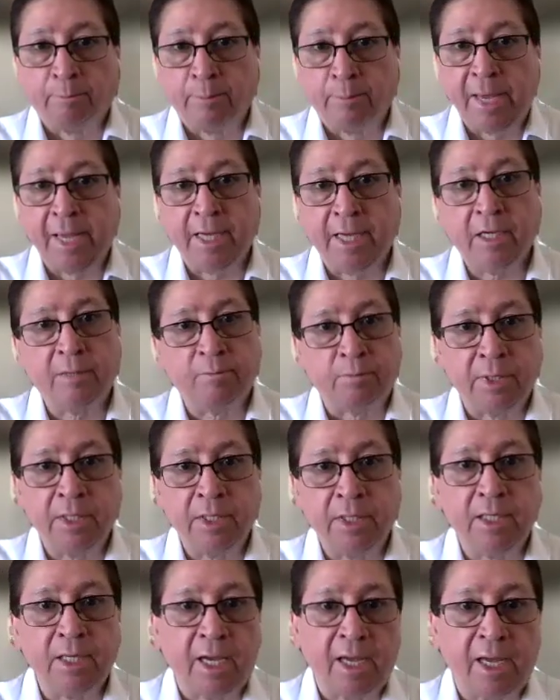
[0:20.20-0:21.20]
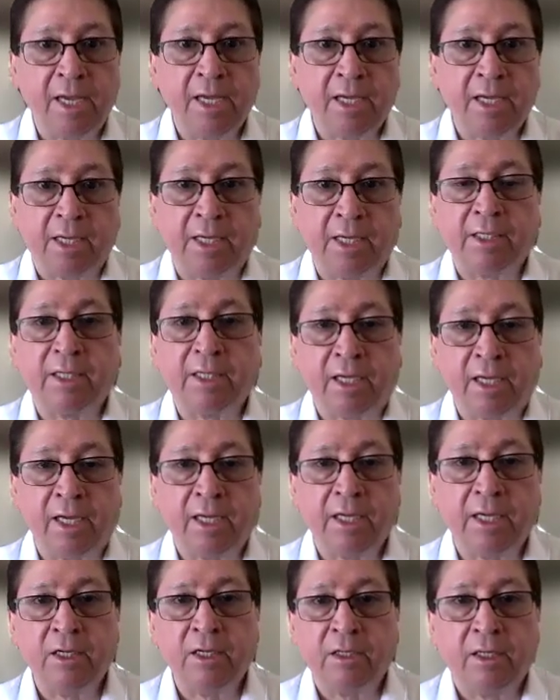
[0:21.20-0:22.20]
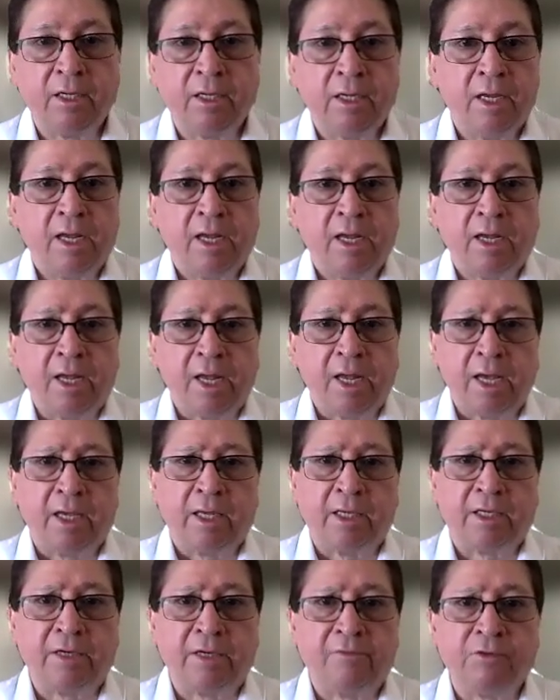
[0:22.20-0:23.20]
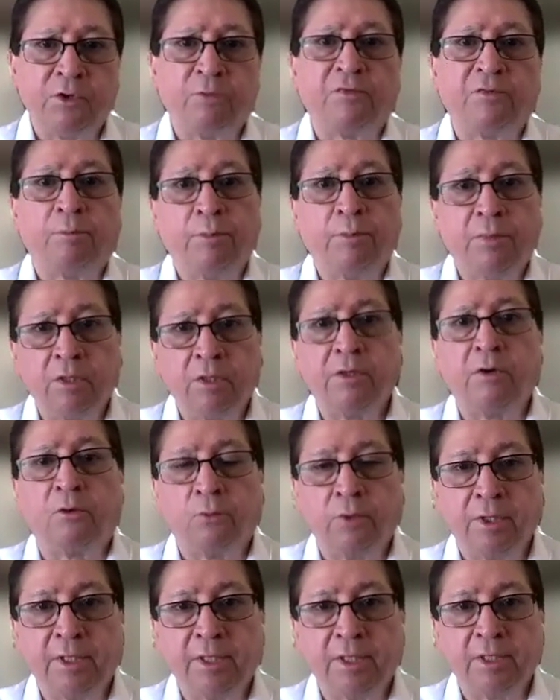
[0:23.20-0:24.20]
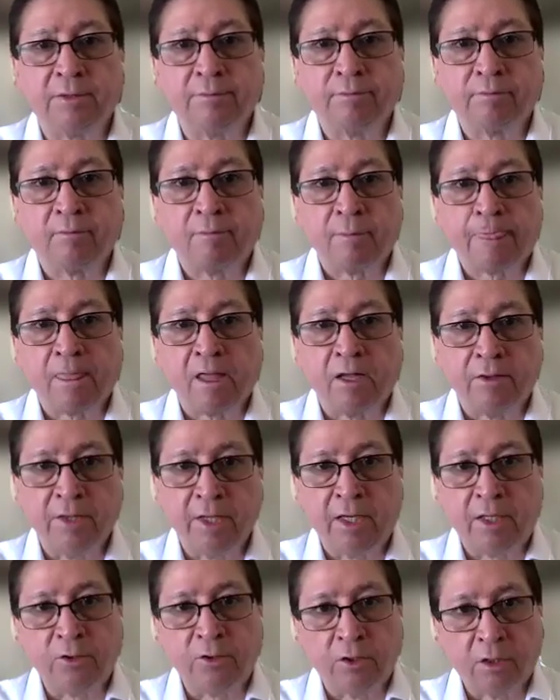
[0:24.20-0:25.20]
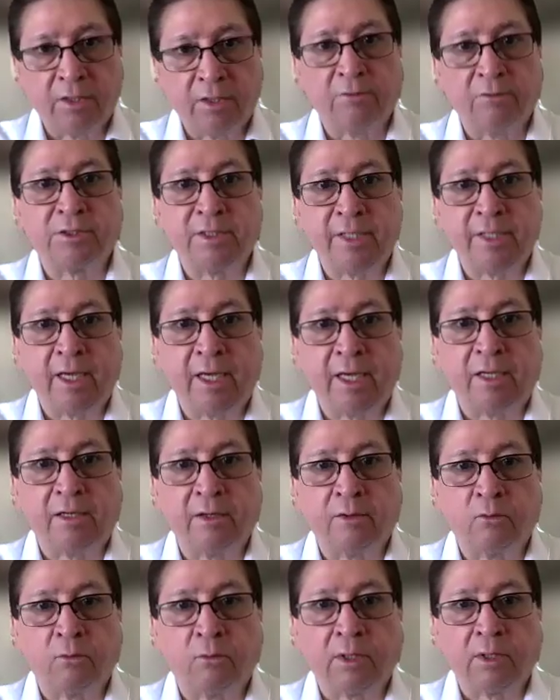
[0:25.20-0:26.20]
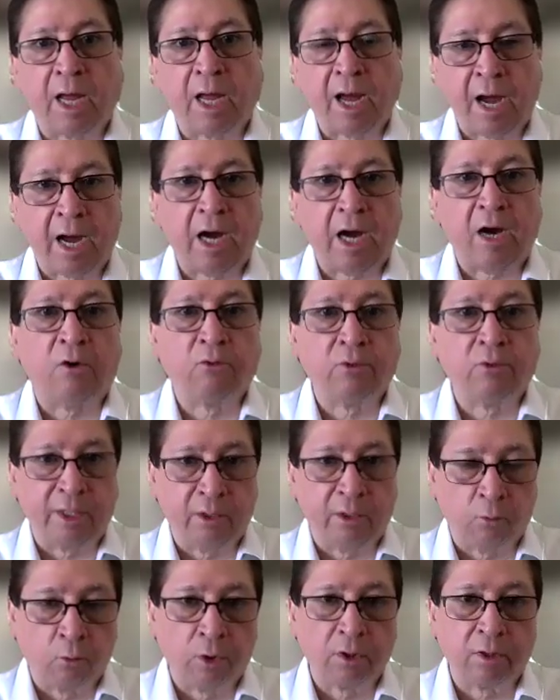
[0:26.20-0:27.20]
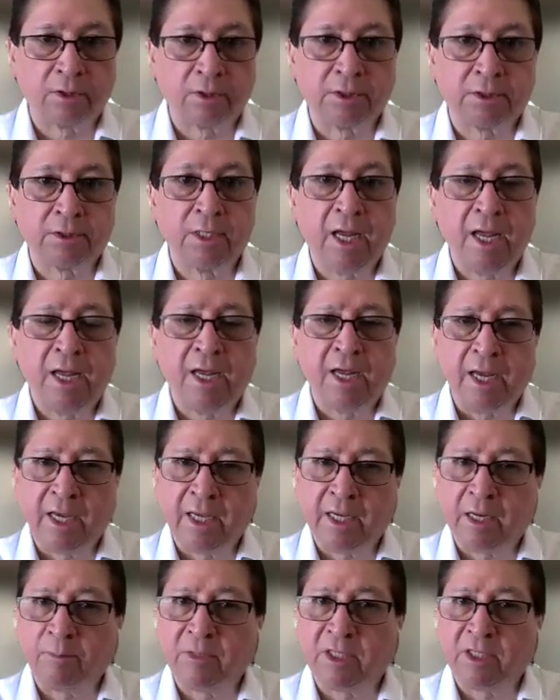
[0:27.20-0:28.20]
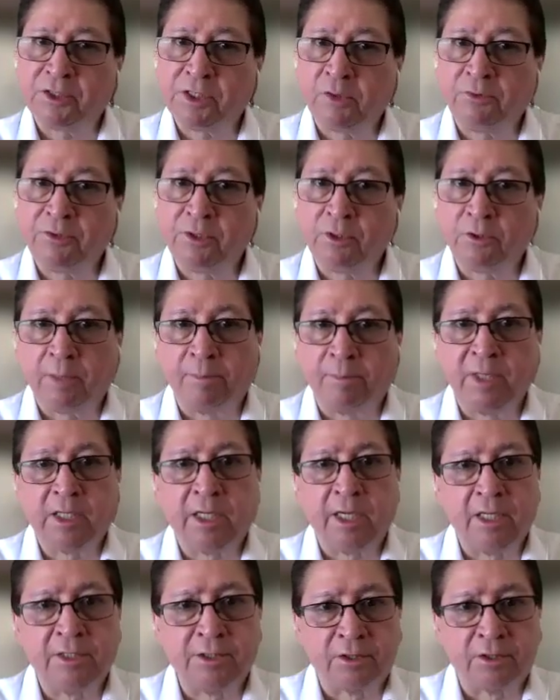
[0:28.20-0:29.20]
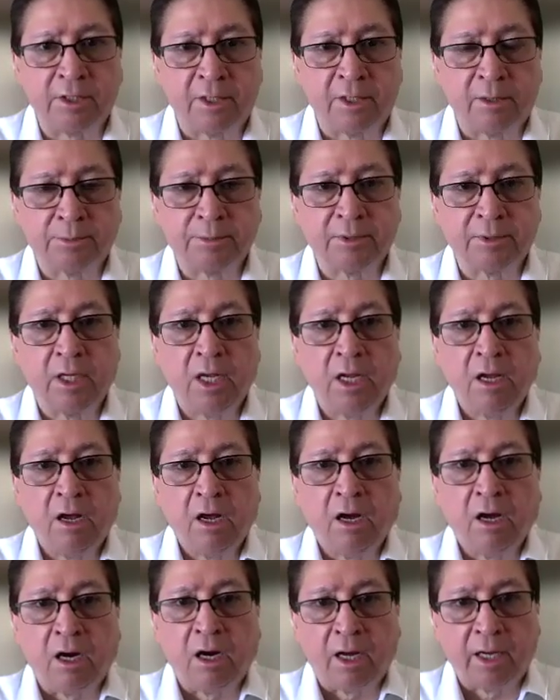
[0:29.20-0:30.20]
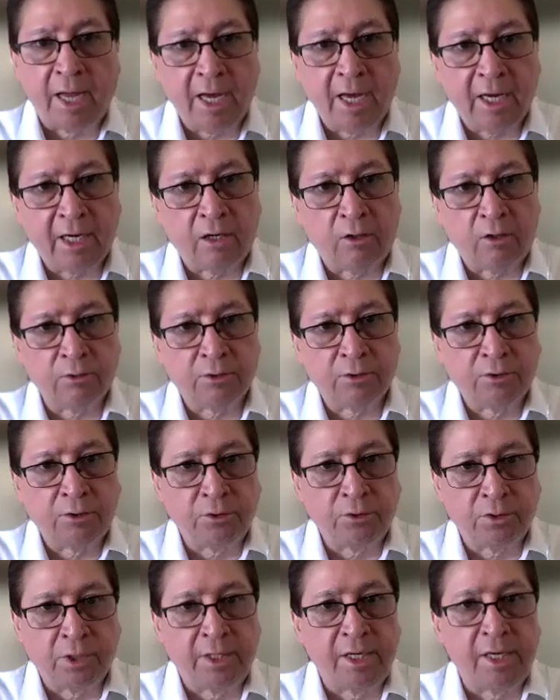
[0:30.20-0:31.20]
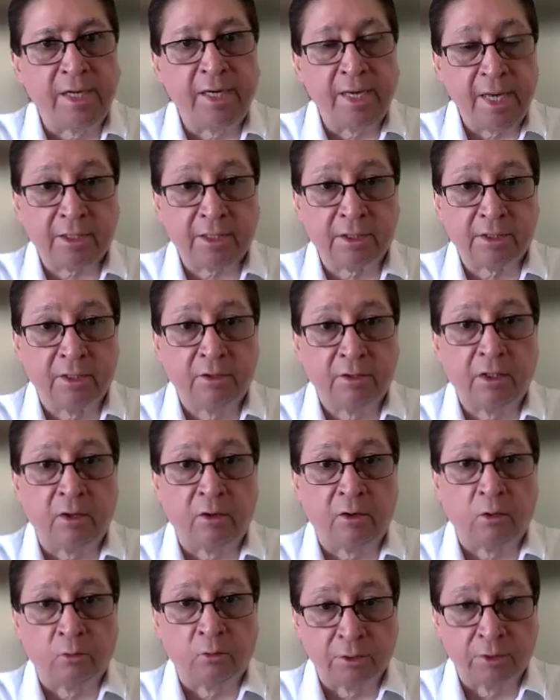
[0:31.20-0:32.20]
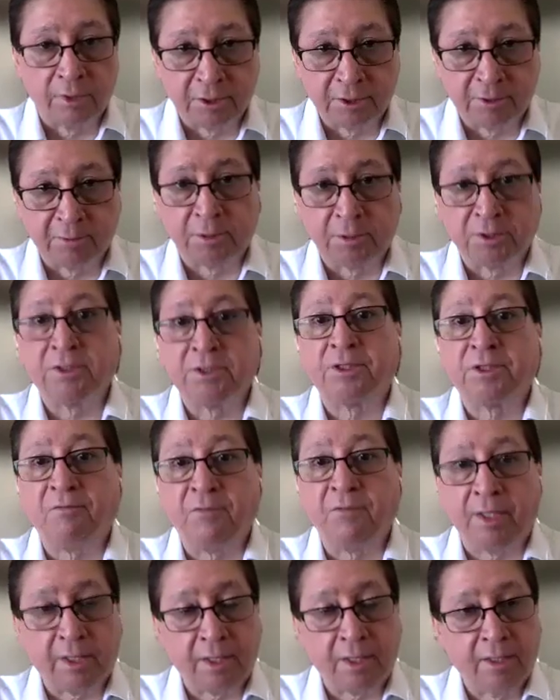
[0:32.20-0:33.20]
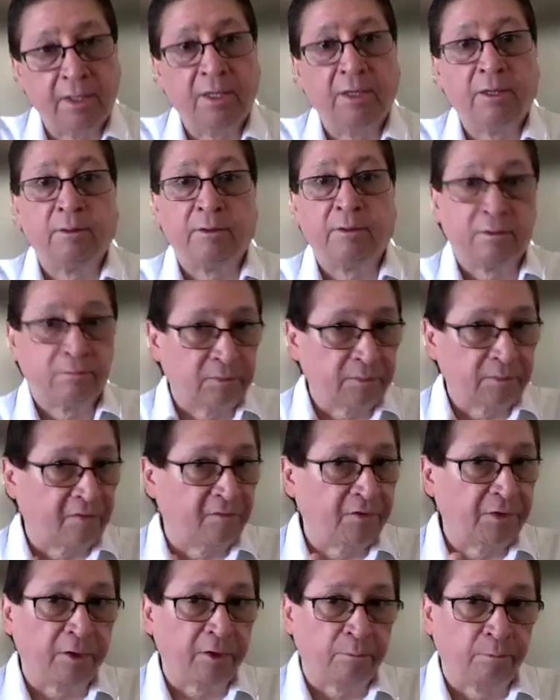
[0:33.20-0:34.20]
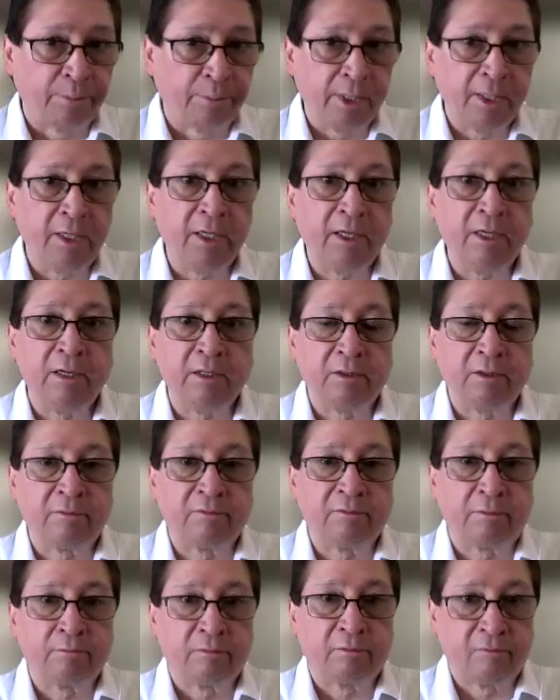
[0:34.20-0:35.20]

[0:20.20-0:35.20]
B.A.N.K, B-A-N-K. And if you're familiar with it, then you'll understand how it works. And I'm going to share with you communication tips on how to connect with the specific, if they're B,